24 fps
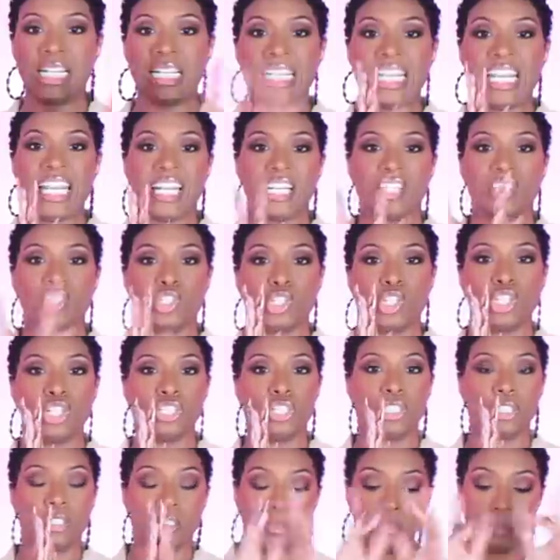Next
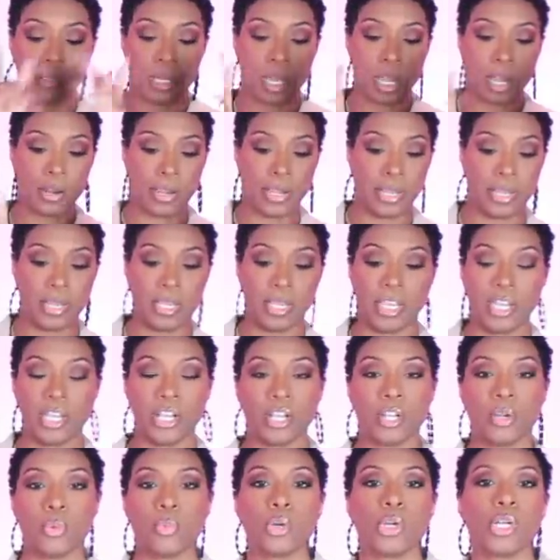look. All right,
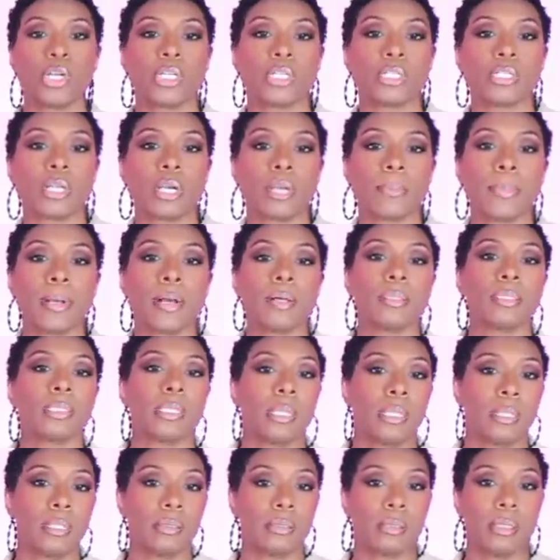here we're gonna talk about
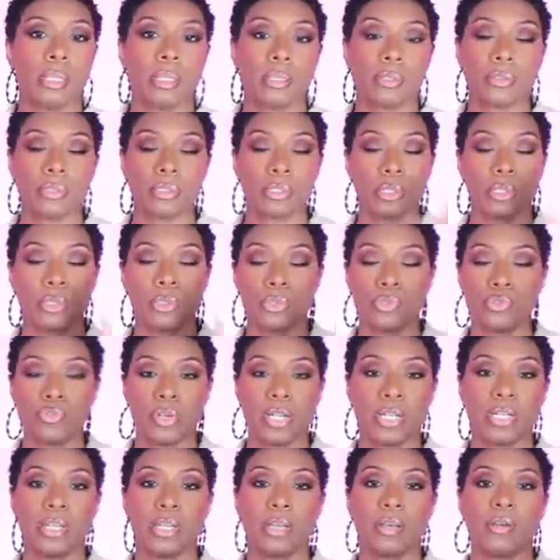leather. Leather is huge
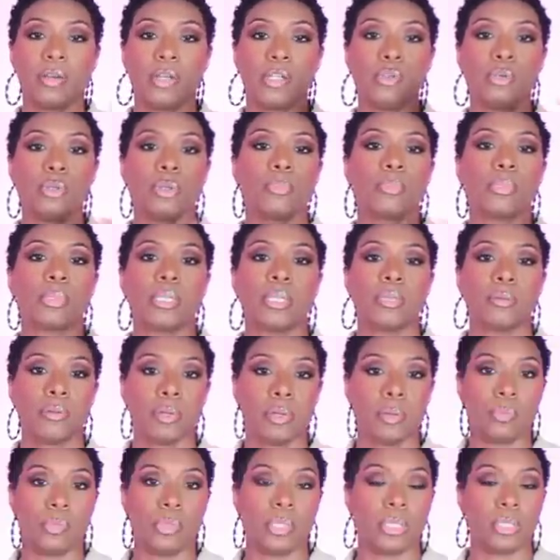right now and you can play
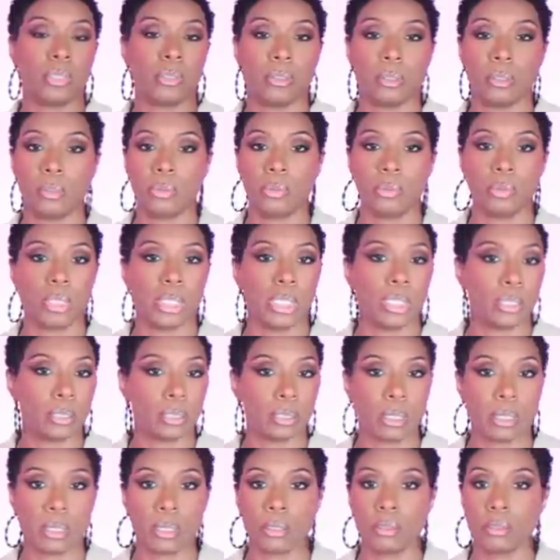around with it. You can do a leather
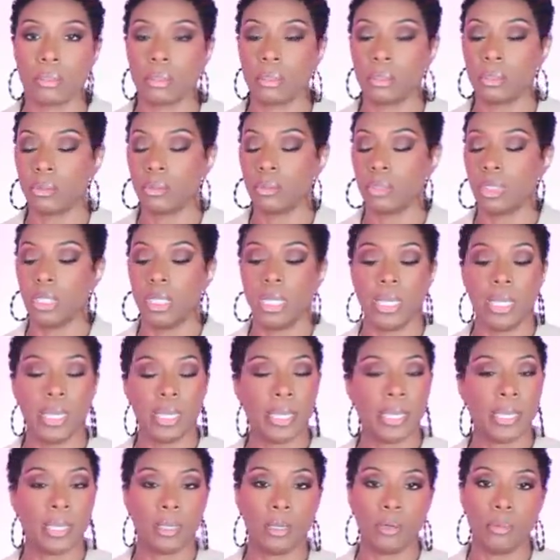skirt, you can do a
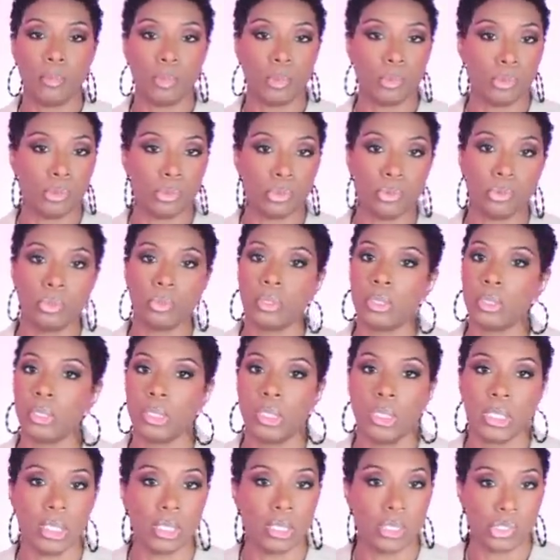hello moto,
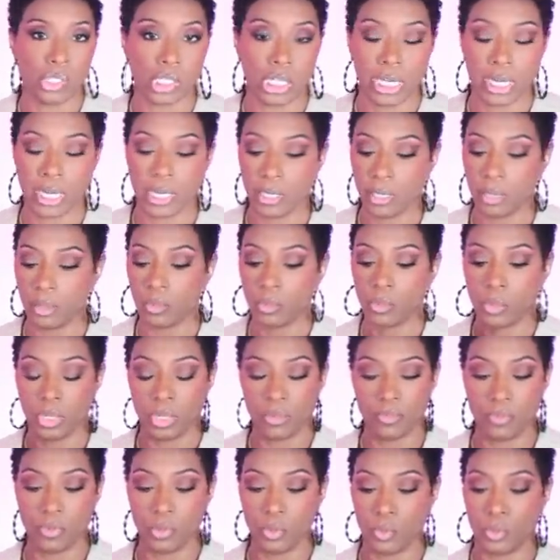leather jacket,
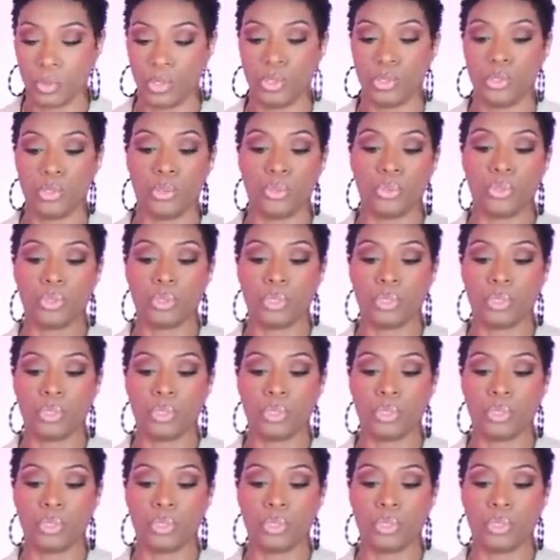whatever you wanna do.